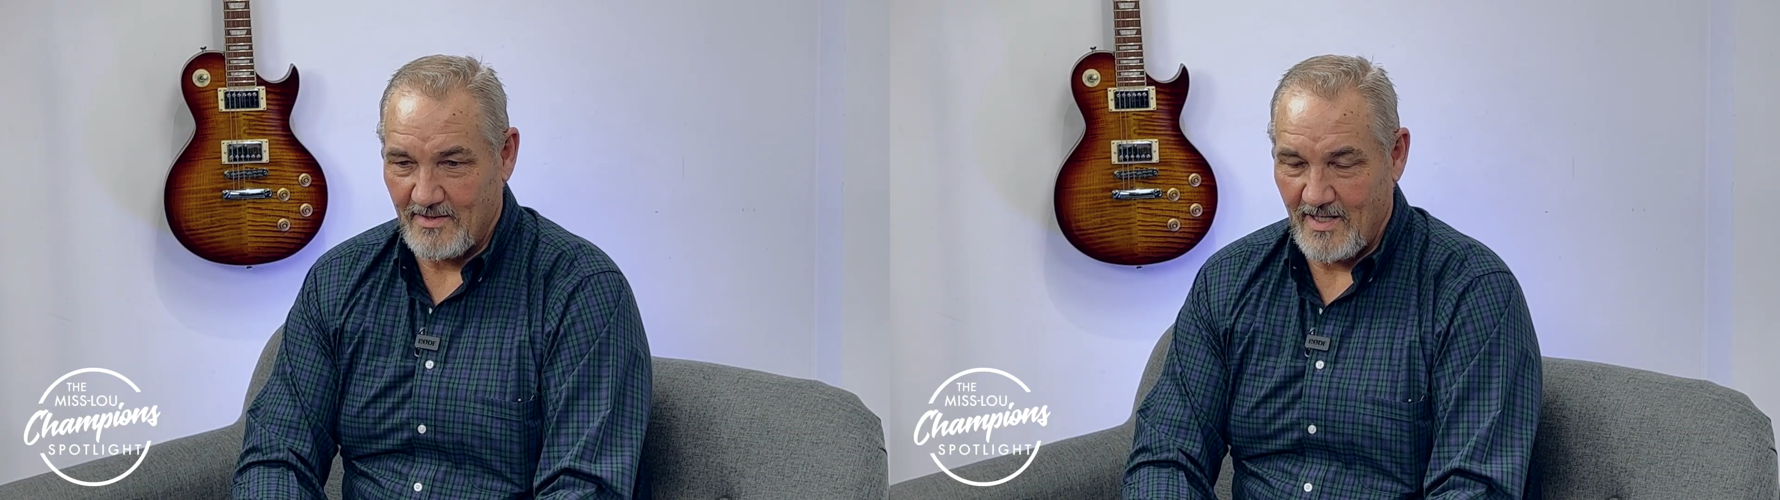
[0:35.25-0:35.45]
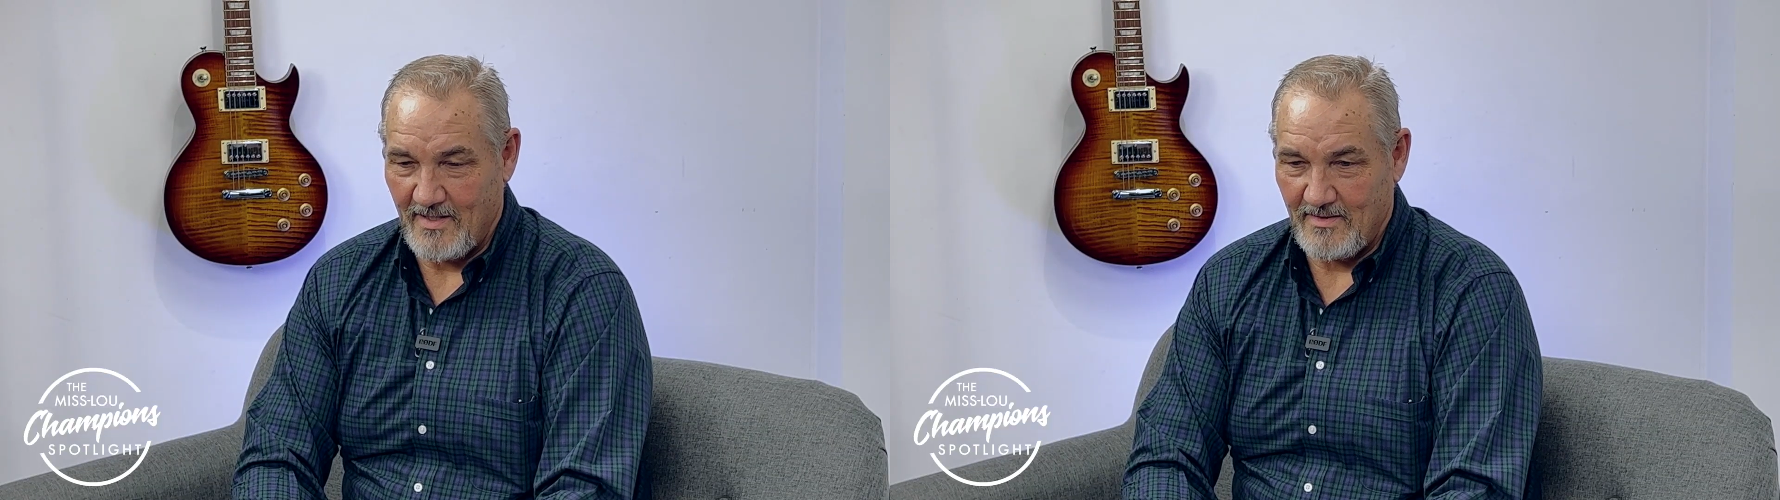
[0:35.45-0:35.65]

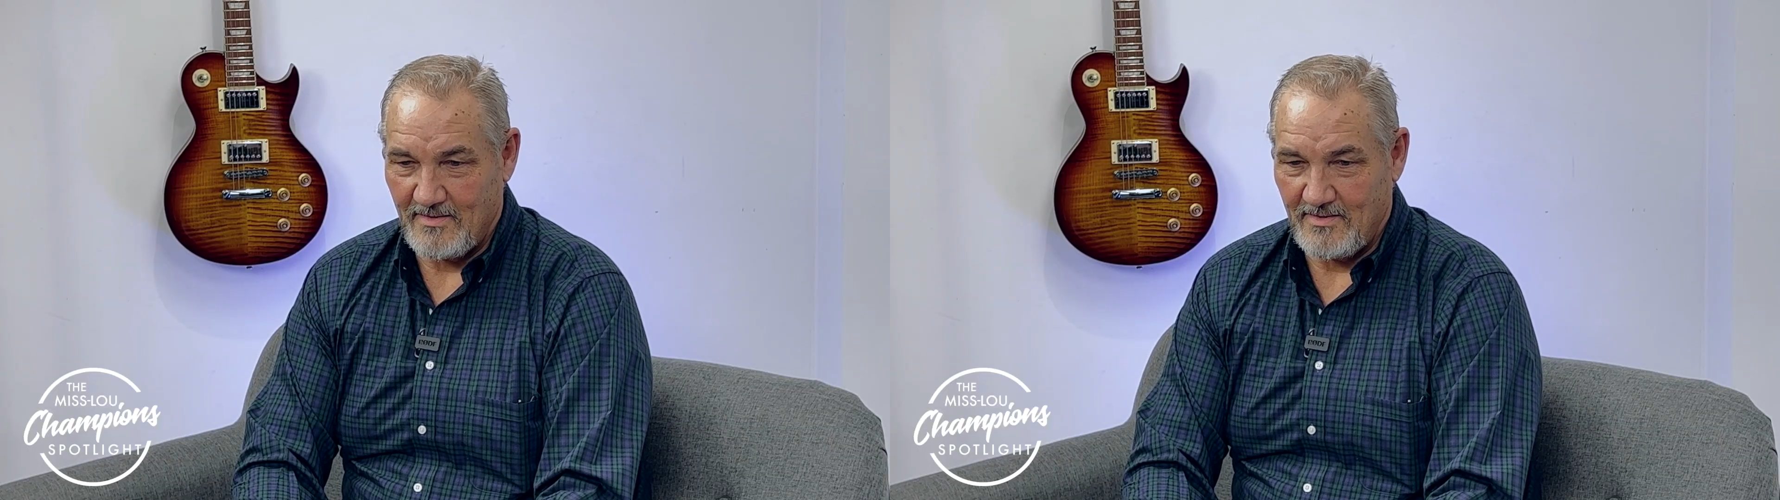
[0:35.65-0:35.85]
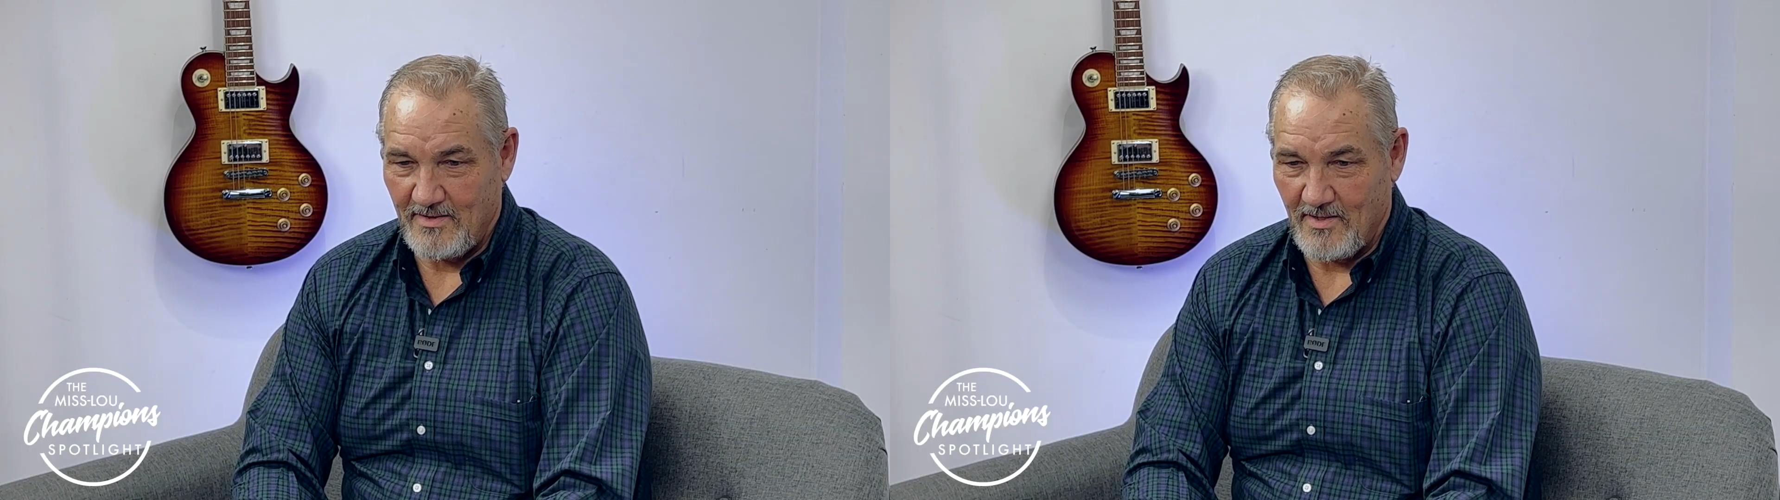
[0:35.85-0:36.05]
I
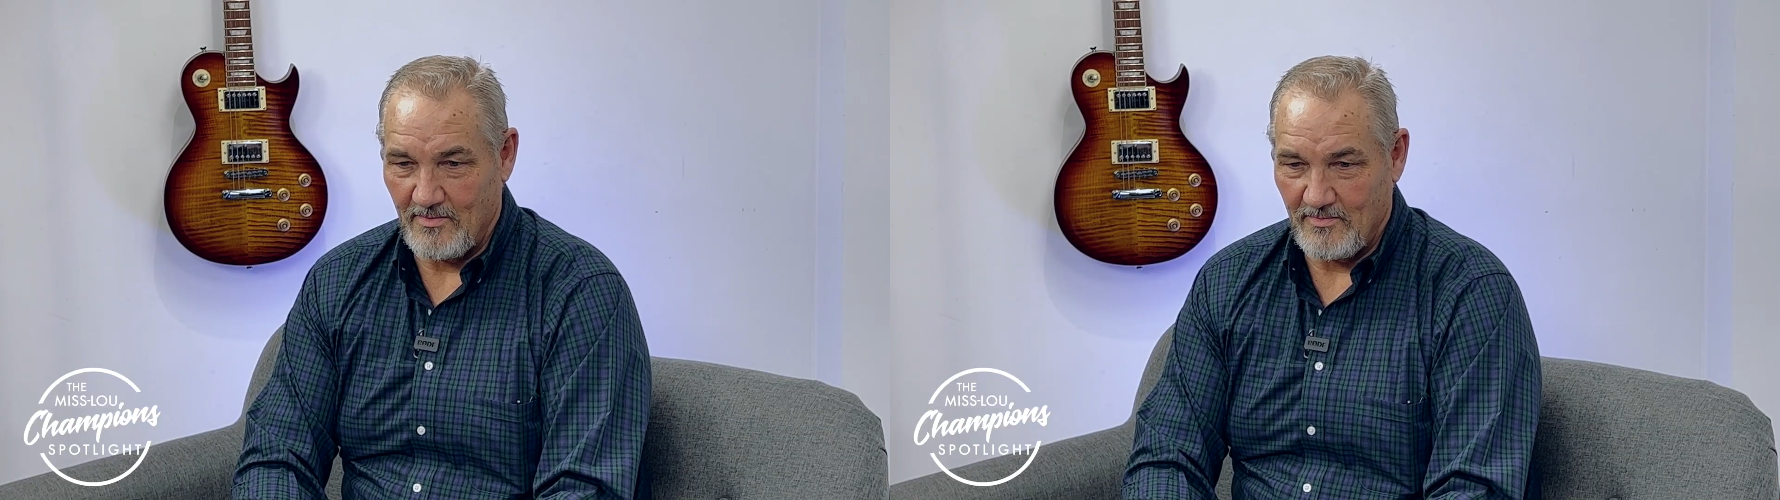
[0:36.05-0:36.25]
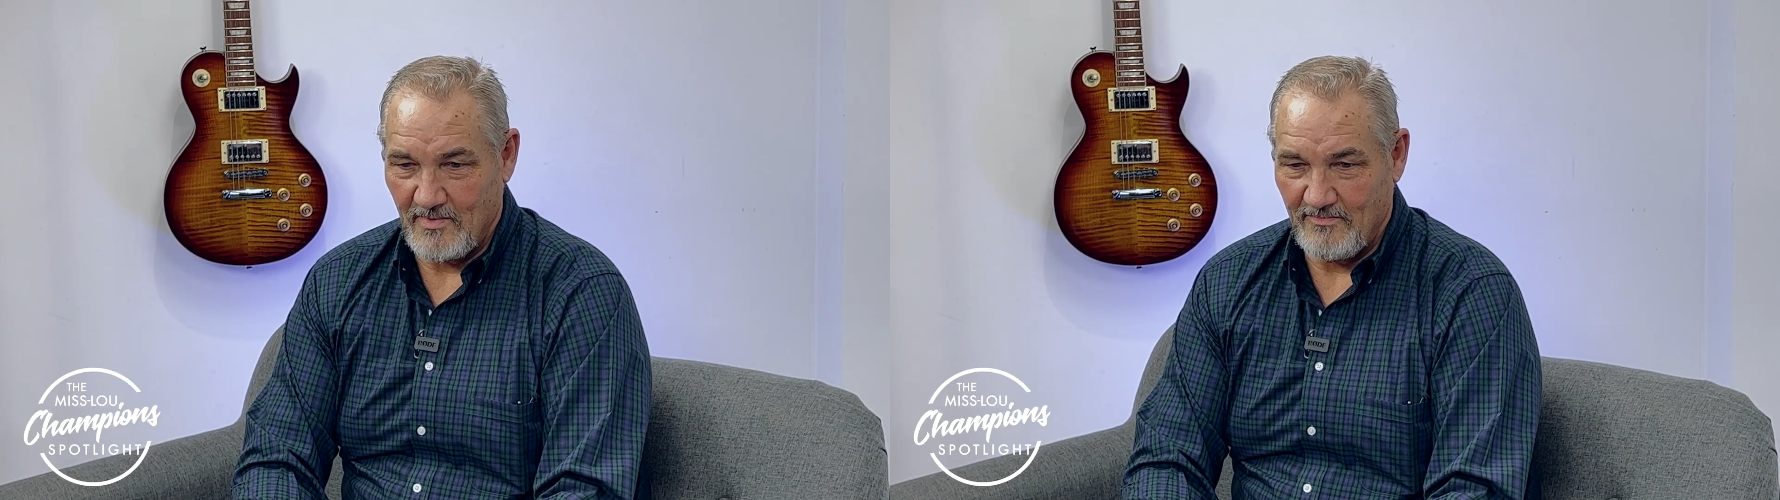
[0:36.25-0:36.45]

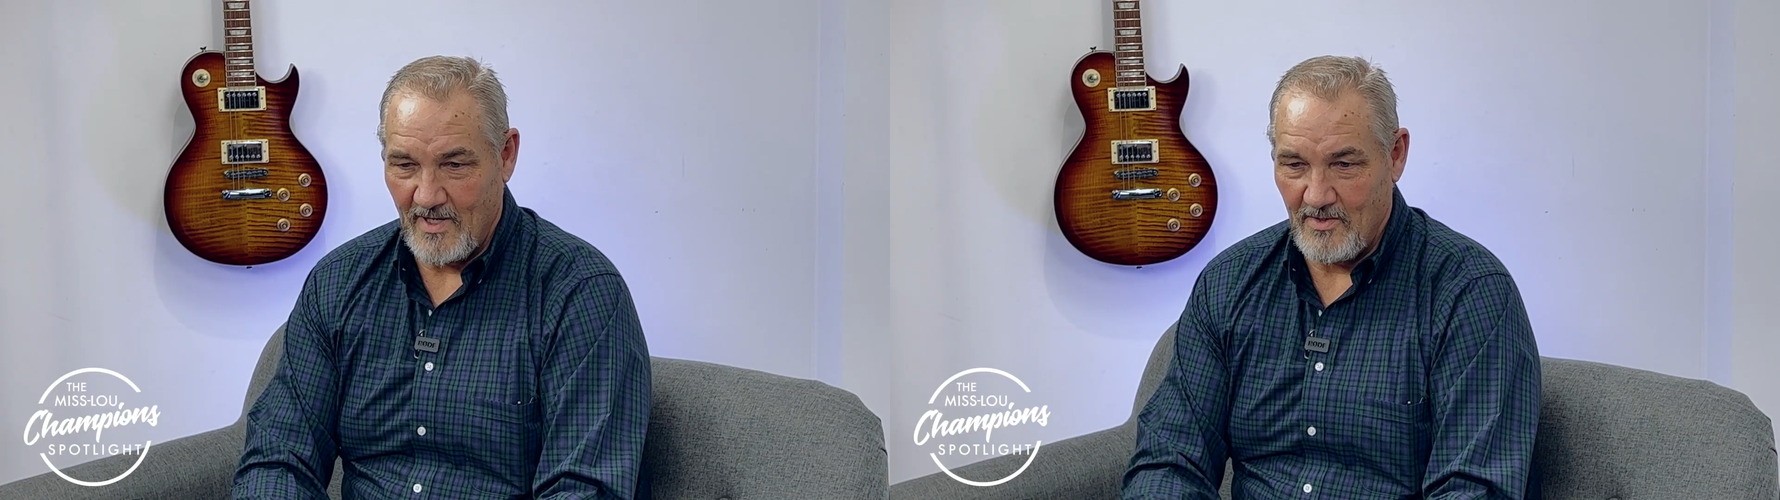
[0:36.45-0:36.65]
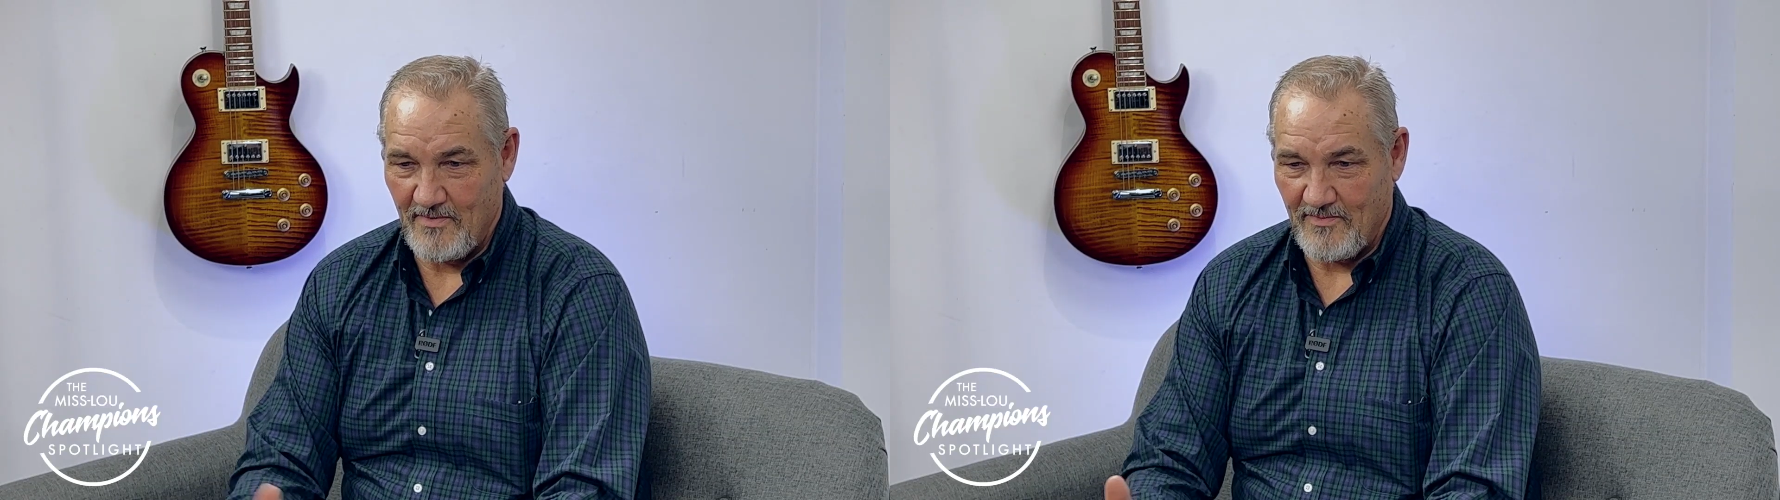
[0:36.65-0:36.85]
voted